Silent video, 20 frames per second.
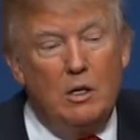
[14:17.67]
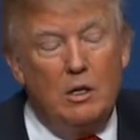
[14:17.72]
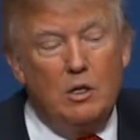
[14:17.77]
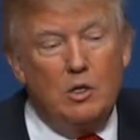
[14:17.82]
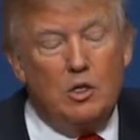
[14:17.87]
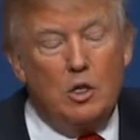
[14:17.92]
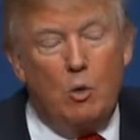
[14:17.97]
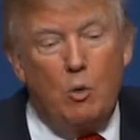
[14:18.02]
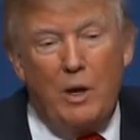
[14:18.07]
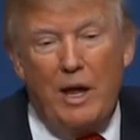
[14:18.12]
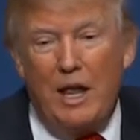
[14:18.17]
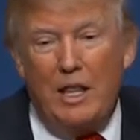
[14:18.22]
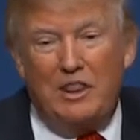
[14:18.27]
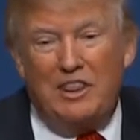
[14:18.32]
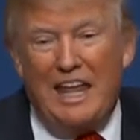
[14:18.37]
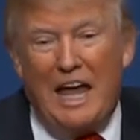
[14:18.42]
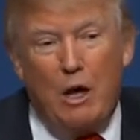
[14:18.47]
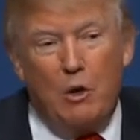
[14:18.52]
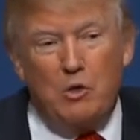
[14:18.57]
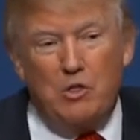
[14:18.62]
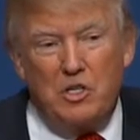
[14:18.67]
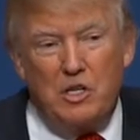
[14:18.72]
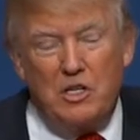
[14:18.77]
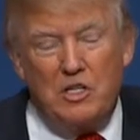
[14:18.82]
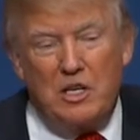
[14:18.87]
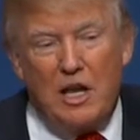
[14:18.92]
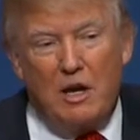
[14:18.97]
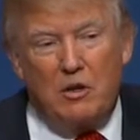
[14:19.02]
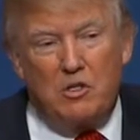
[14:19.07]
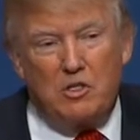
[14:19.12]
So we had
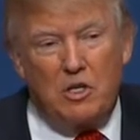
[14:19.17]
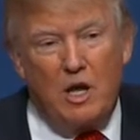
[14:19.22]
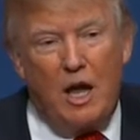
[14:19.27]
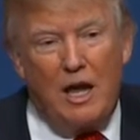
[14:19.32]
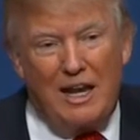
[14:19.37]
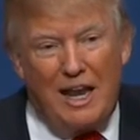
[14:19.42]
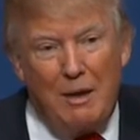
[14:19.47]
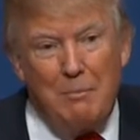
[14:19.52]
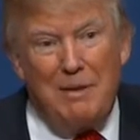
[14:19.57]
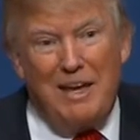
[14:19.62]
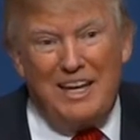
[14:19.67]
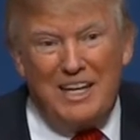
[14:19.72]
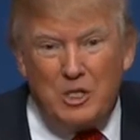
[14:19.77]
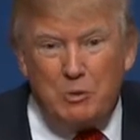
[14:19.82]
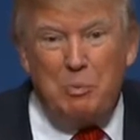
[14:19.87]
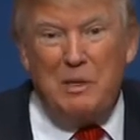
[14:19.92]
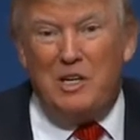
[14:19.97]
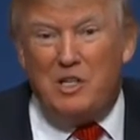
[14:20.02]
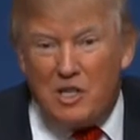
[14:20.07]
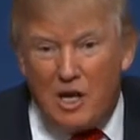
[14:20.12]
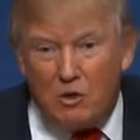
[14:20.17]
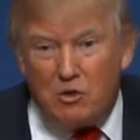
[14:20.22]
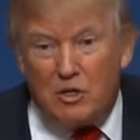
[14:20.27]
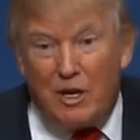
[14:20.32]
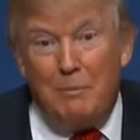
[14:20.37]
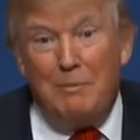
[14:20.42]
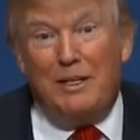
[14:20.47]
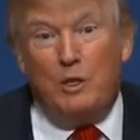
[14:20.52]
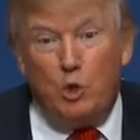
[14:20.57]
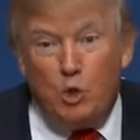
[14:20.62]
thousands outside. I made a speech outside.
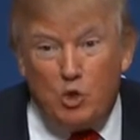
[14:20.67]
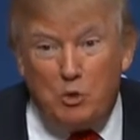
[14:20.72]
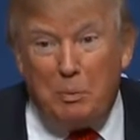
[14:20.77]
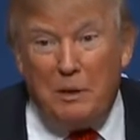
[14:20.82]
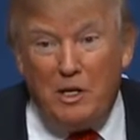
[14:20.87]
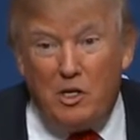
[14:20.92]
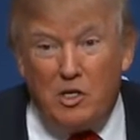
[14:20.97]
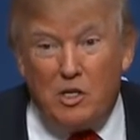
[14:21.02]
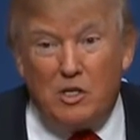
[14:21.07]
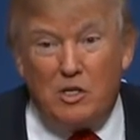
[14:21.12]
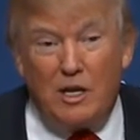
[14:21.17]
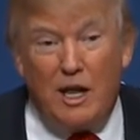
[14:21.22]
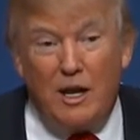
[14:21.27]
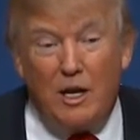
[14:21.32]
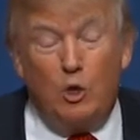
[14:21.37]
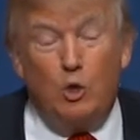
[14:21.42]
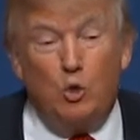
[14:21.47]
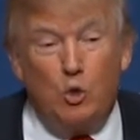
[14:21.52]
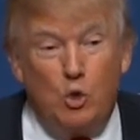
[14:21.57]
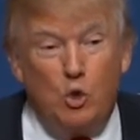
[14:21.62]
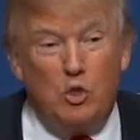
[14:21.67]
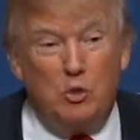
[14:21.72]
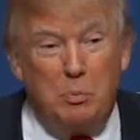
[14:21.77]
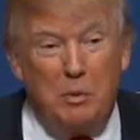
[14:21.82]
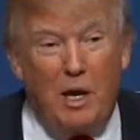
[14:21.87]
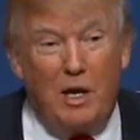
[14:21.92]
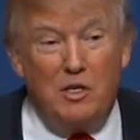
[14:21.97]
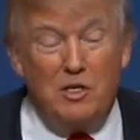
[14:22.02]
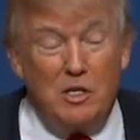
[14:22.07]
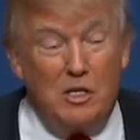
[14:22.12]
I made 2 speeches. I had to do 2
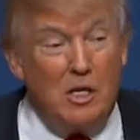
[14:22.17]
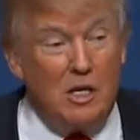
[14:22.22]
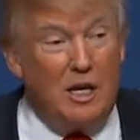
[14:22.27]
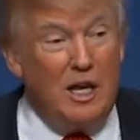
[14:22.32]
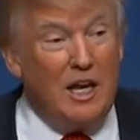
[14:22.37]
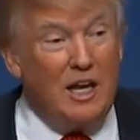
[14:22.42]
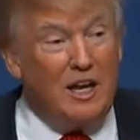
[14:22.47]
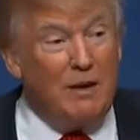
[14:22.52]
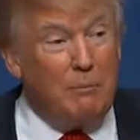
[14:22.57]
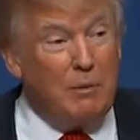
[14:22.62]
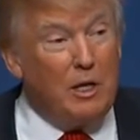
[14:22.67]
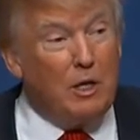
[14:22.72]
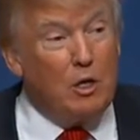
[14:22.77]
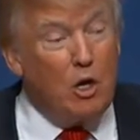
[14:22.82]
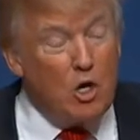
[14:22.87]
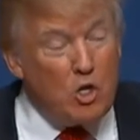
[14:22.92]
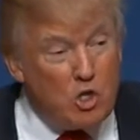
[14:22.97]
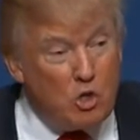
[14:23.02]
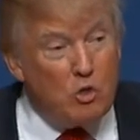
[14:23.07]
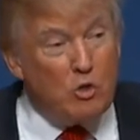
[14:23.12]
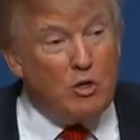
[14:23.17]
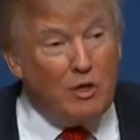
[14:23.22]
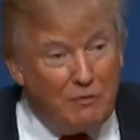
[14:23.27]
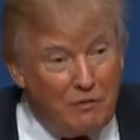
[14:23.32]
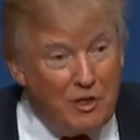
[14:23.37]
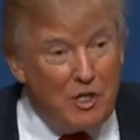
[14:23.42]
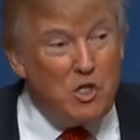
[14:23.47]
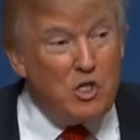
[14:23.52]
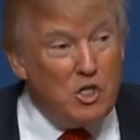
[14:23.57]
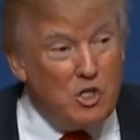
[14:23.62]
speeches. I said, you can't get me a larger
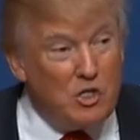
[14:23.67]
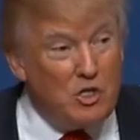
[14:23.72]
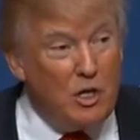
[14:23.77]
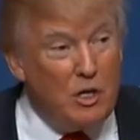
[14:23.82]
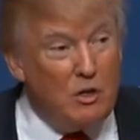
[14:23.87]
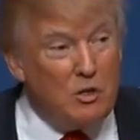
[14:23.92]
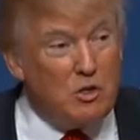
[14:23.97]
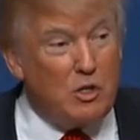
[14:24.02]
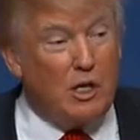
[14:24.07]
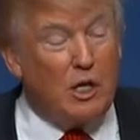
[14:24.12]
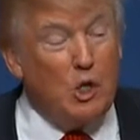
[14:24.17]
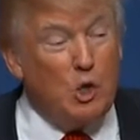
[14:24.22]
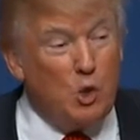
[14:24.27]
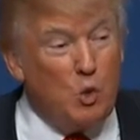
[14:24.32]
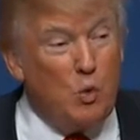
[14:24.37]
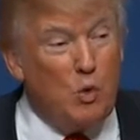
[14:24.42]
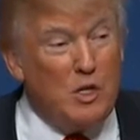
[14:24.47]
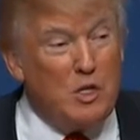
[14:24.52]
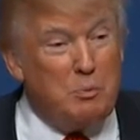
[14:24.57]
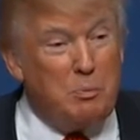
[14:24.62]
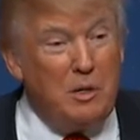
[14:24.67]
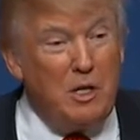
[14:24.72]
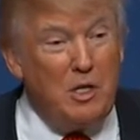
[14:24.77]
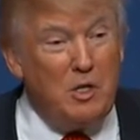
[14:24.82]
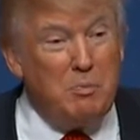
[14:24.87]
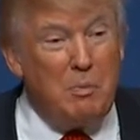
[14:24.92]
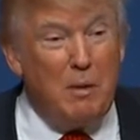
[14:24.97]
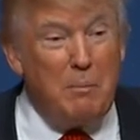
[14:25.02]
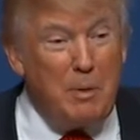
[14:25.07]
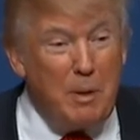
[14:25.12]
convention center so I can do 1
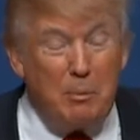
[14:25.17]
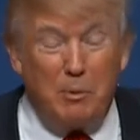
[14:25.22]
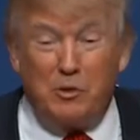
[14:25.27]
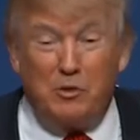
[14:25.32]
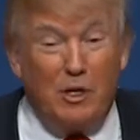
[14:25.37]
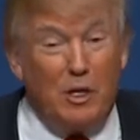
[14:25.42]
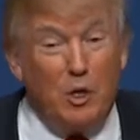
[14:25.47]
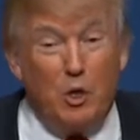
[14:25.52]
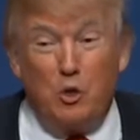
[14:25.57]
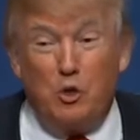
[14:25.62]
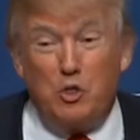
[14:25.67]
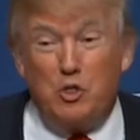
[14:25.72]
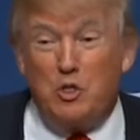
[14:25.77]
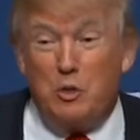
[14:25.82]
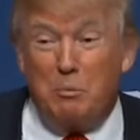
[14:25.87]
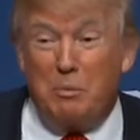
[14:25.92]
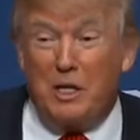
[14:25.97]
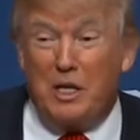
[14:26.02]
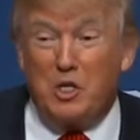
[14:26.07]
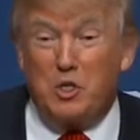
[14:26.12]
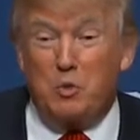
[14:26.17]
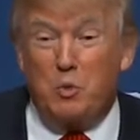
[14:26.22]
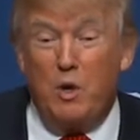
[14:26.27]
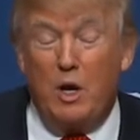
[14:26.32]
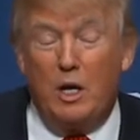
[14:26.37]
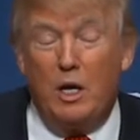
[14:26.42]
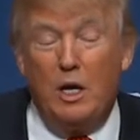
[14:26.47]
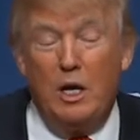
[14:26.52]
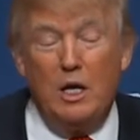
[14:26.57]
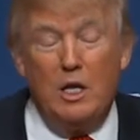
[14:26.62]
speech? My people said, no, this is the biggest
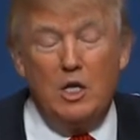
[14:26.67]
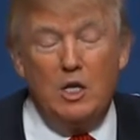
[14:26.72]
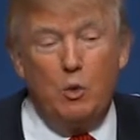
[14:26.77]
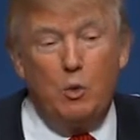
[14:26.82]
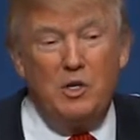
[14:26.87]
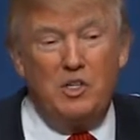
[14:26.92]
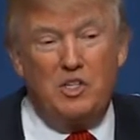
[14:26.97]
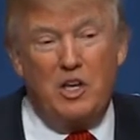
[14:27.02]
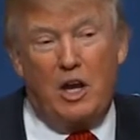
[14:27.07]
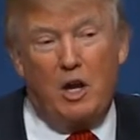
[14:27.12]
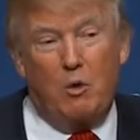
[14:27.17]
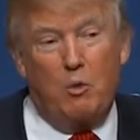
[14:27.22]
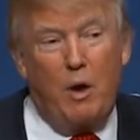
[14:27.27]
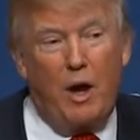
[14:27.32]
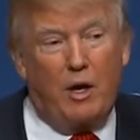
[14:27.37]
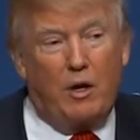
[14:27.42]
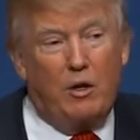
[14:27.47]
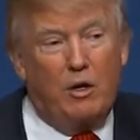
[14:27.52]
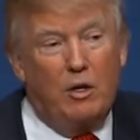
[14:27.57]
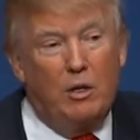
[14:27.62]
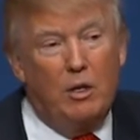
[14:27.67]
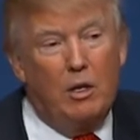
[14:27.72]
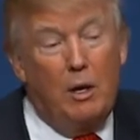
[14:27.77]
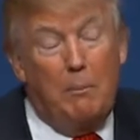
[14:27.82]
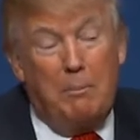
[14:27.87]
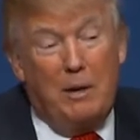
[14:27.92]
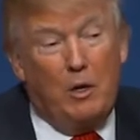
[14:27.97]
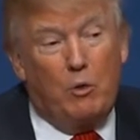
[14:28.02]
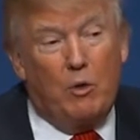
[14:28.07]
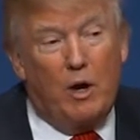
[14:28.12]
one. We set a record, a
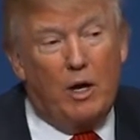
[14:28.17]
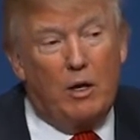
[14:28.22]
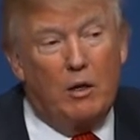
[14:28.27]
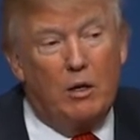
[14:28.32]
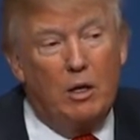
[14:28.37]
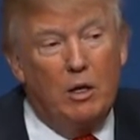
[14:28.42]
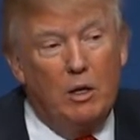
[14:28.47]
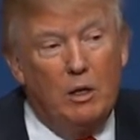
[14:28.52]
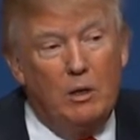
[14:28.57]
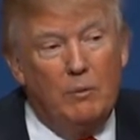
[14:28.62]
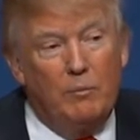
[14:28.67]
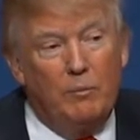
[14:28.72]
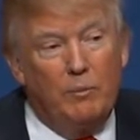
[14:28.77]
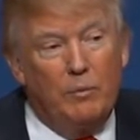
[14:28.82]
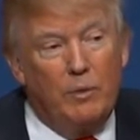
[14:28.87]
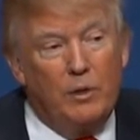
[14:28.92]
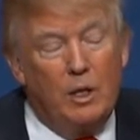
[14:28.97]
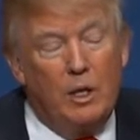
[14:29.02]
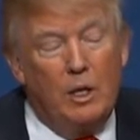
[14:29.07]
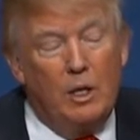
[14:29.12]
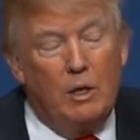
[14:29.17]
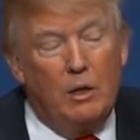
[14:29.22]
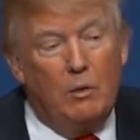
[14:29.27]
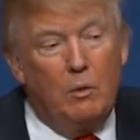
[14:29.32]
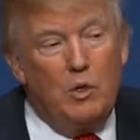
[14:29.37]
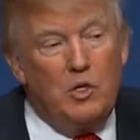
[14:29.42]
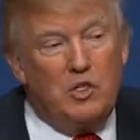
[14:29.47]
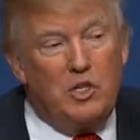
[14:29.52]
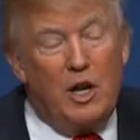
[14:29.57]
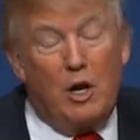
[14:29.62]
big record.
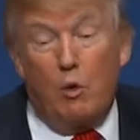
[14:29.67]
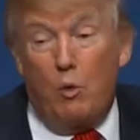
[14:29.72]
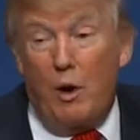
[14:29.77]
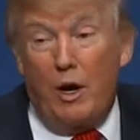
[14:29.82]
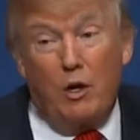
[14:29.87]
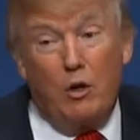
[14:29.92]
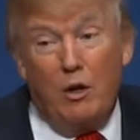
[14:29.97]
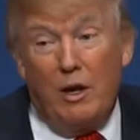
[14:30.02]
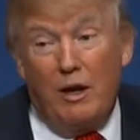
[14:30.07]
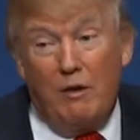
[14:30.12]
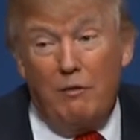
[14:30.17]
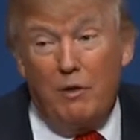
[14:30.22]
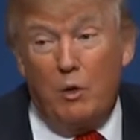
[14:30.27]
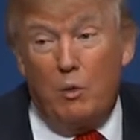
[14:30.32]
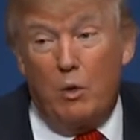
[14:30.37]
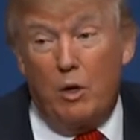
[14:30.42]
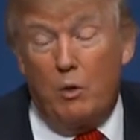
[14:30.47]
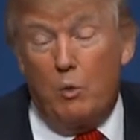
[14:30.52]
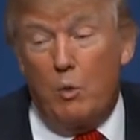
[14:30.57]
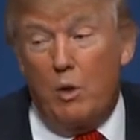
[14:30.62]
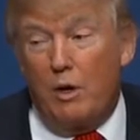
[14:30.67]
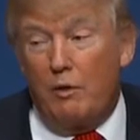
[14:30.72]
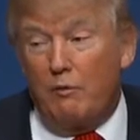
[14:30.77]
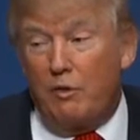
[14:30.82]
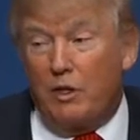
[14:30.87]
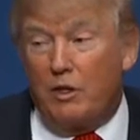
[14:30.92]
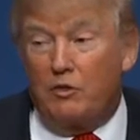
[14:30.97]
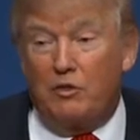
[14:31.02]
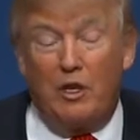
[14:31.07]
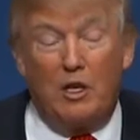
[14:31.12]
We set a record everywhere. In one of
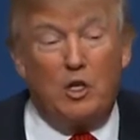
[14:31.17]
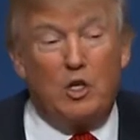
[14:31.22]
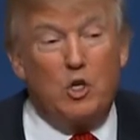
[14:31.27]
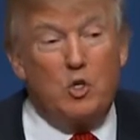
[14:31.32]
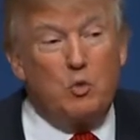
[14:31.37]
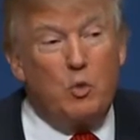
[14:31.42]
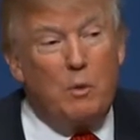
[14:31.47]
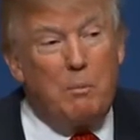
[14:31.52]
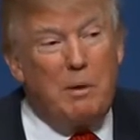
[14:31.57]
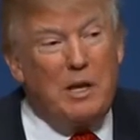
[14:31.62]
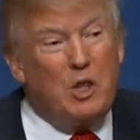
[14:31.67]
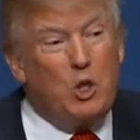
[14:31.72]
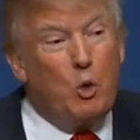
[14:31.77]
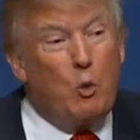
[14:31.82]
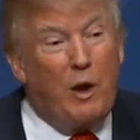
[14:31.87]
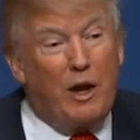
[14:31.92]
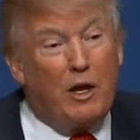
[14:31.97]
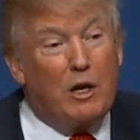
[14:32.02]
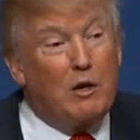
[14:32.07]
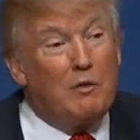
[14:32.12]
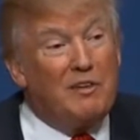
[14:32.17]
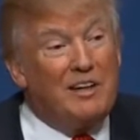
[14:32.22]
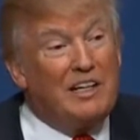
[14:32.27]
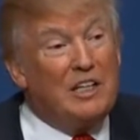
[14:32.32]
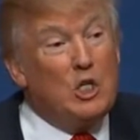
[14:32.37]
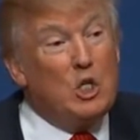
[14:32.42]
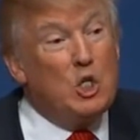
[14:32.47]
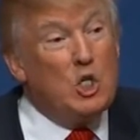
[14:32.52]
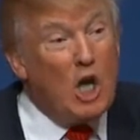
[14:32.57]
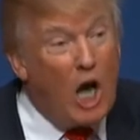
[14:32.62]
the centers, we beat the record of
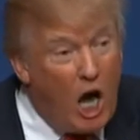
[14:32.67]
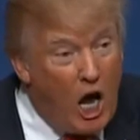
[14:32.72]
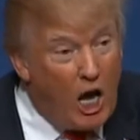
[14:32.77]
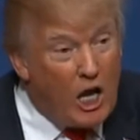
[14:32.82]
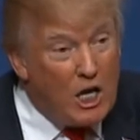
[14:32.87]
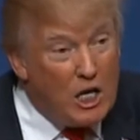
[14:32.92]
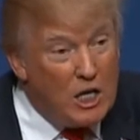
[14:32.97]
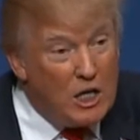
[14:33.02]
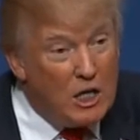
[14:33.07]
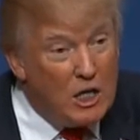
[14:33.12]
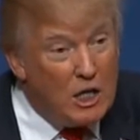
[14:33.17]
Elton John.